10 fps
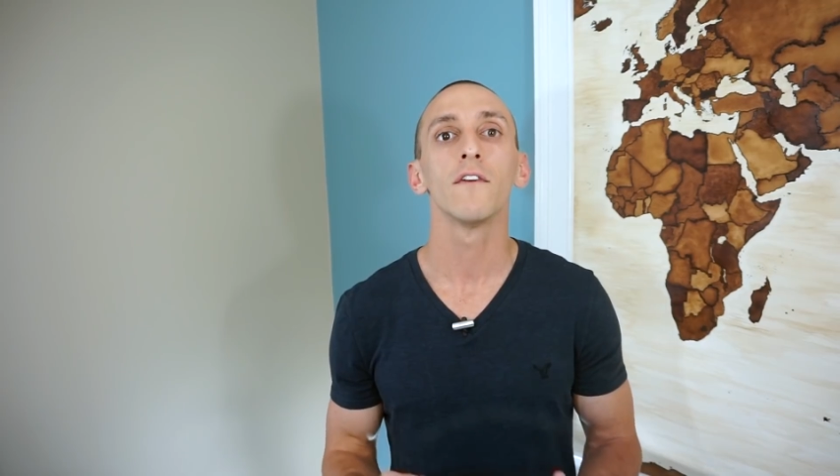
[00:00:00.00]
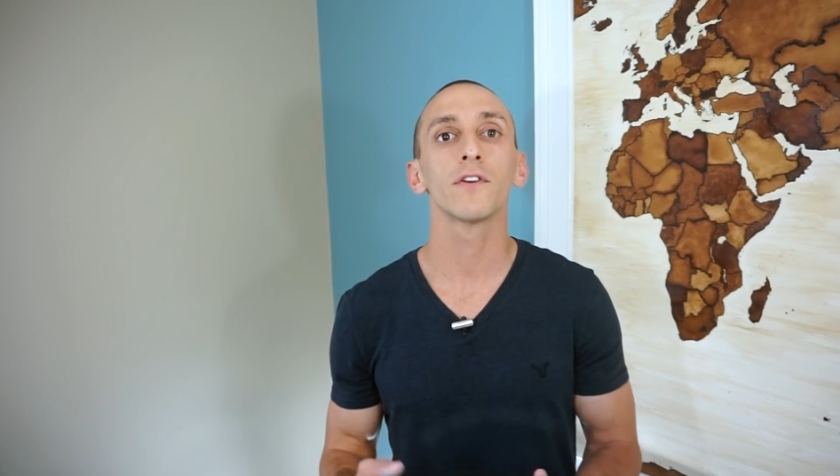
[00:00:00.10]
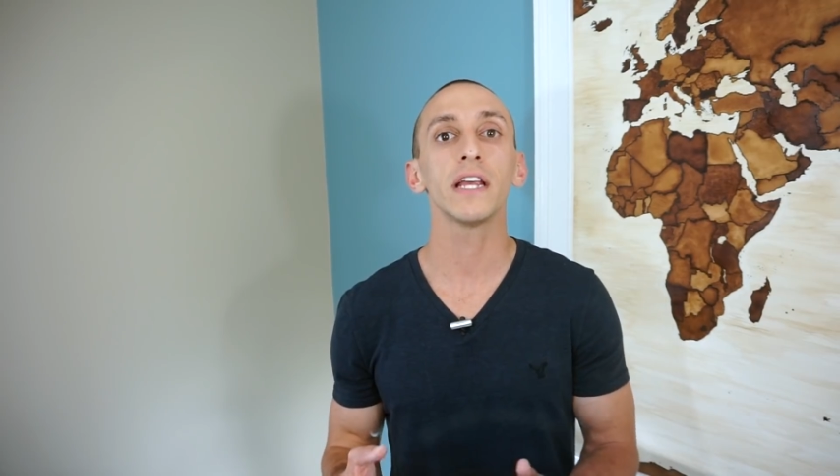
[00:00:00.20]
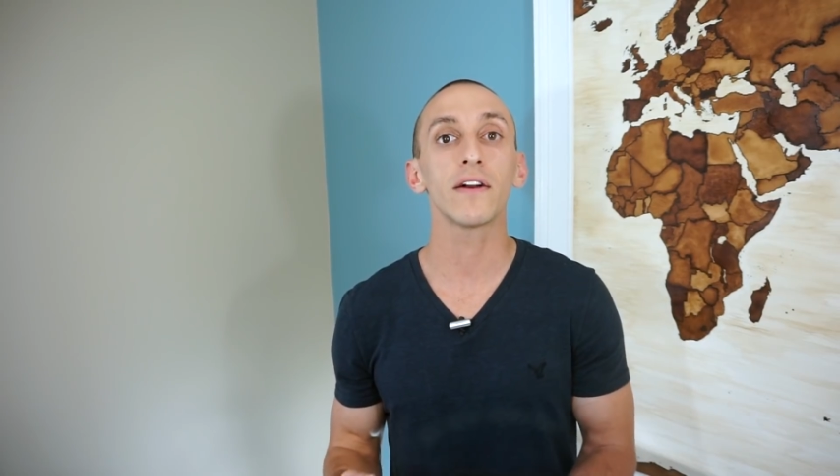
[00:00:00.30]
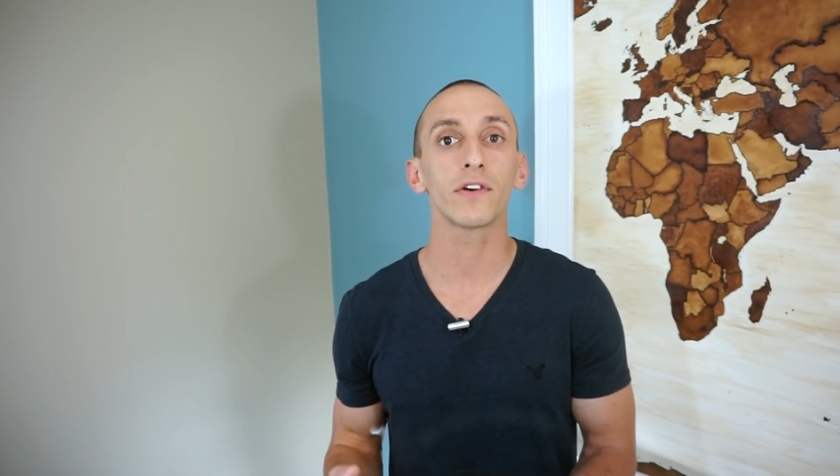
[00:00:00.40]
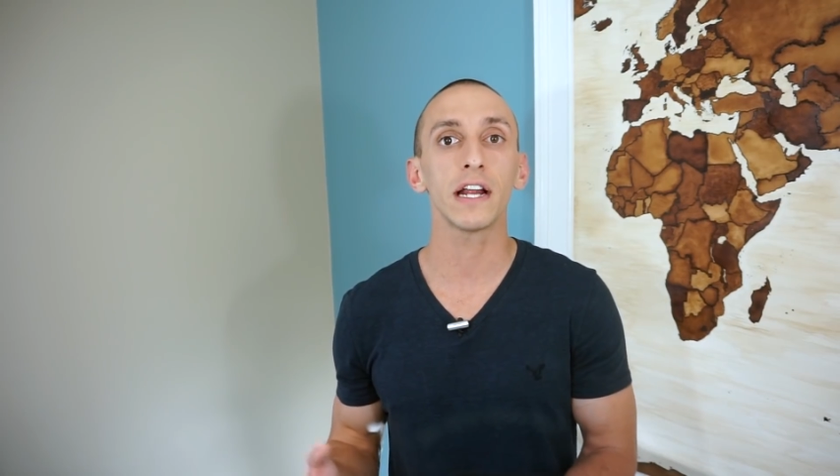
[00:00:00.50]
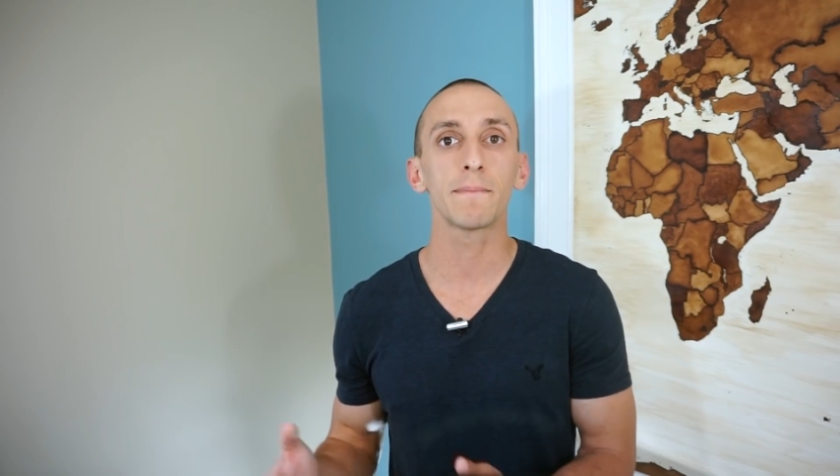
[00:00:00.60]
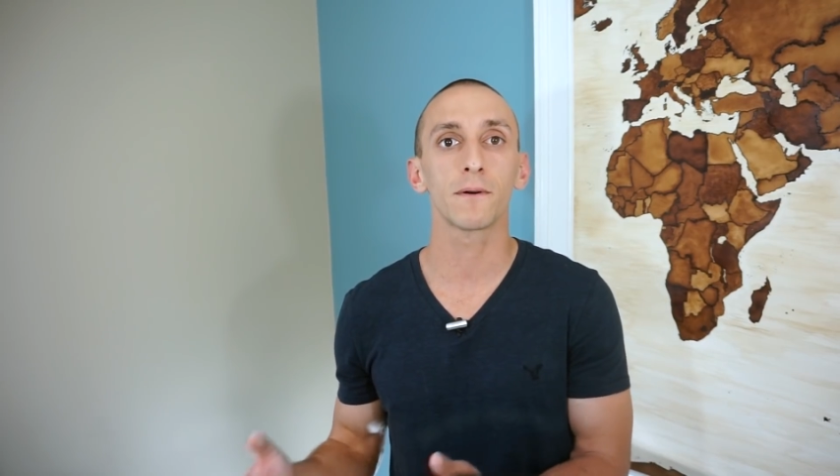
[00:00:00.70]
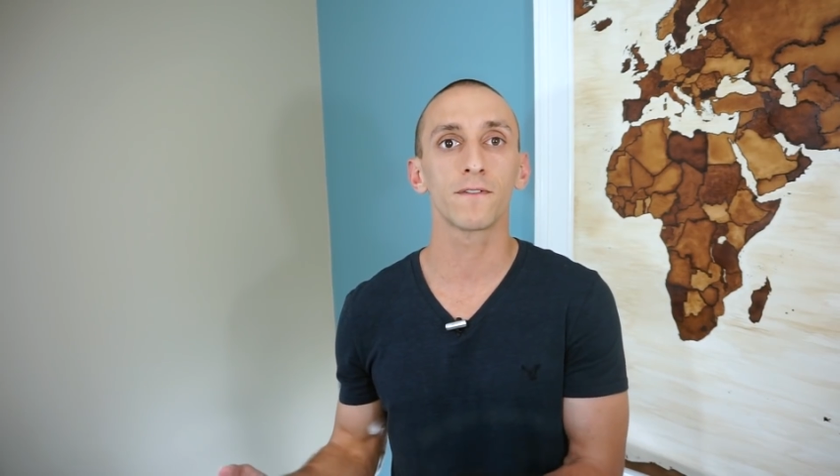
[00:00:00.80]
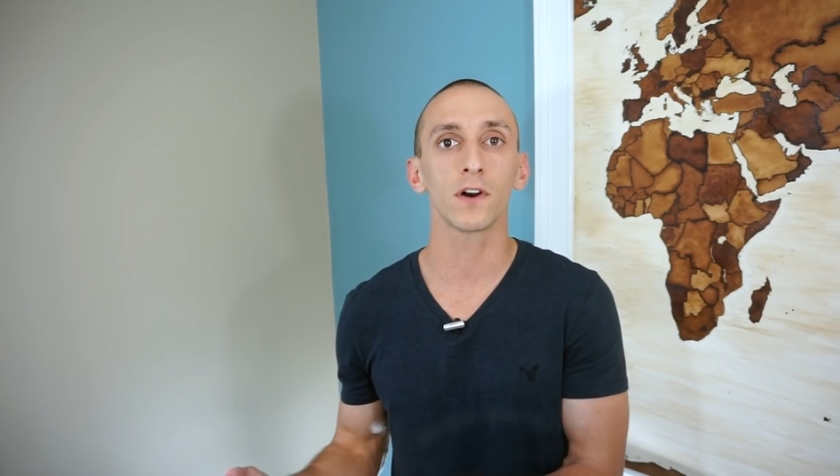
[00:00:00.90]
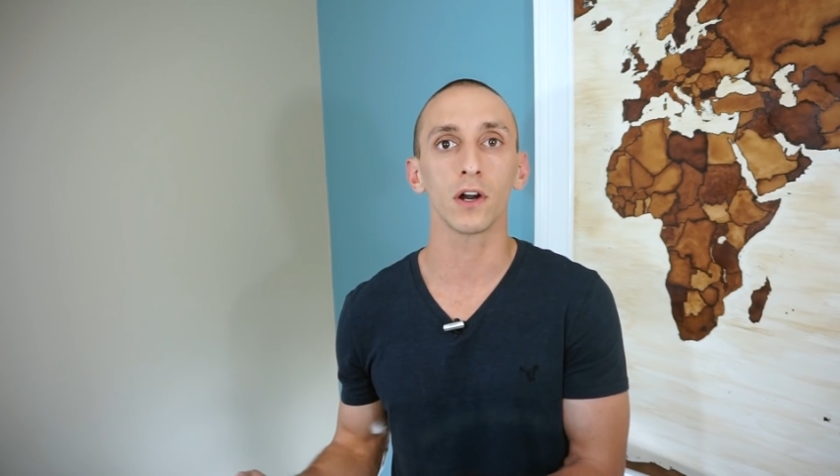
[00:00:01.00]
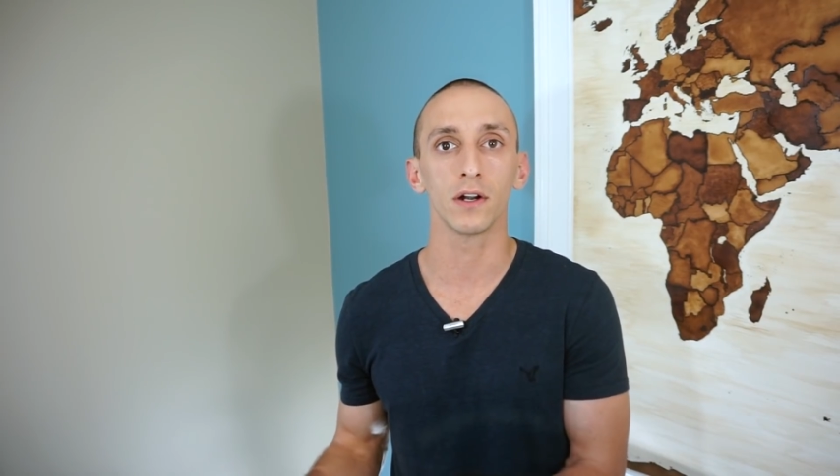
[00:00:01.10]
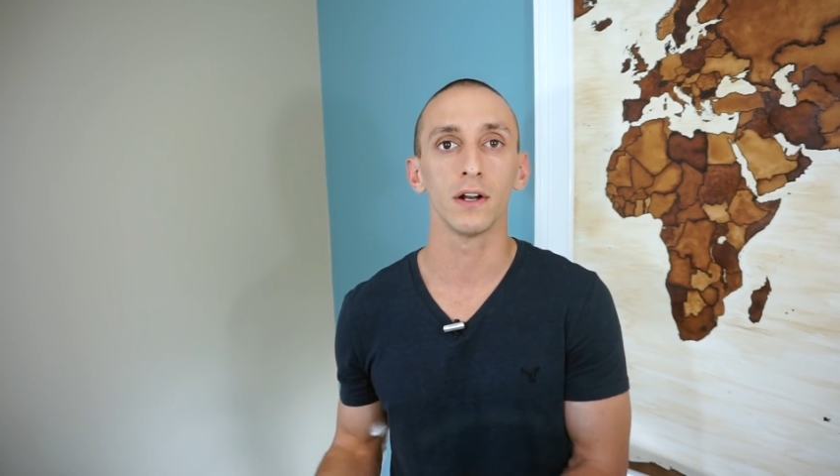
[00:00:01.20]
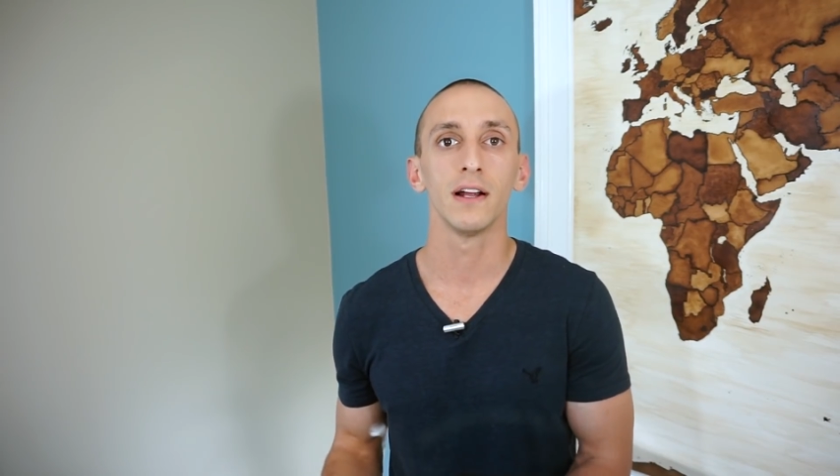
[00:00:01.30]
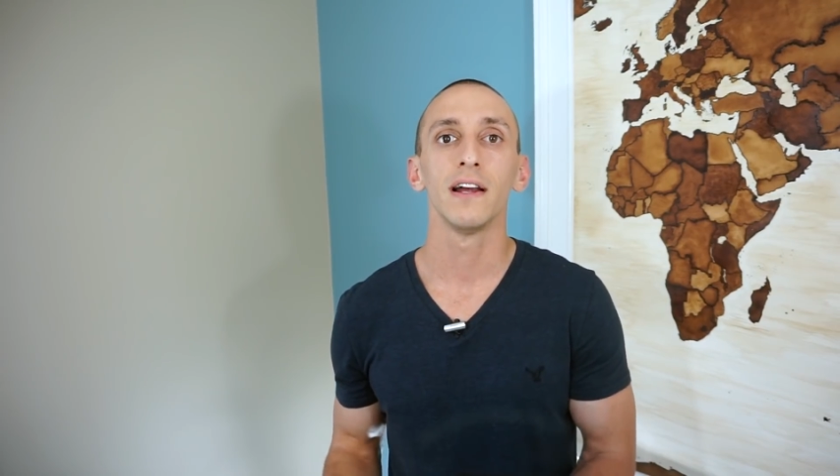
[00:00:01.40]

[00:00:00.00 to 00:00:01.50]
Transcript: for the everyday preferred.